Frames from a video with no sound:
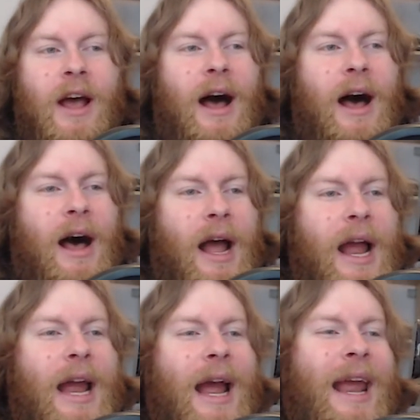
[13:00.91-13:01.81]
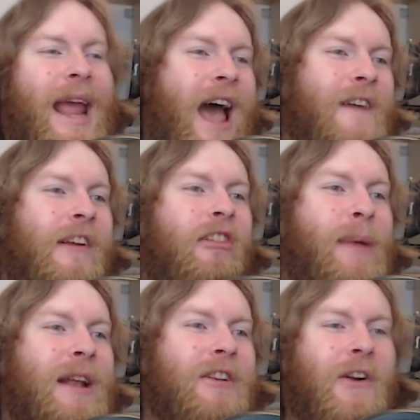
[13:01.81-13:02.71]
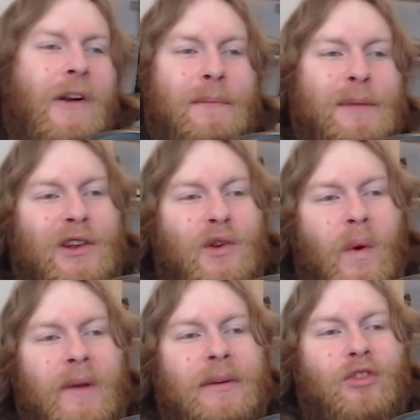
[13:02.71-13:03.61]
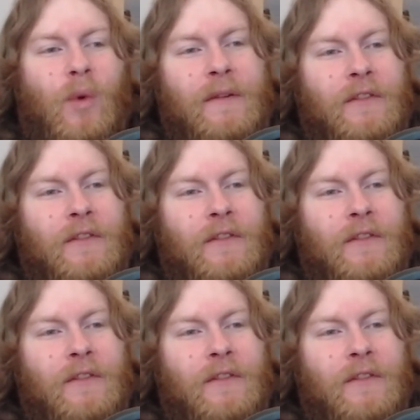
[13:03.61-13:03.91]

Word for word: uh, I, I half expected her to be annoyed with Jordan for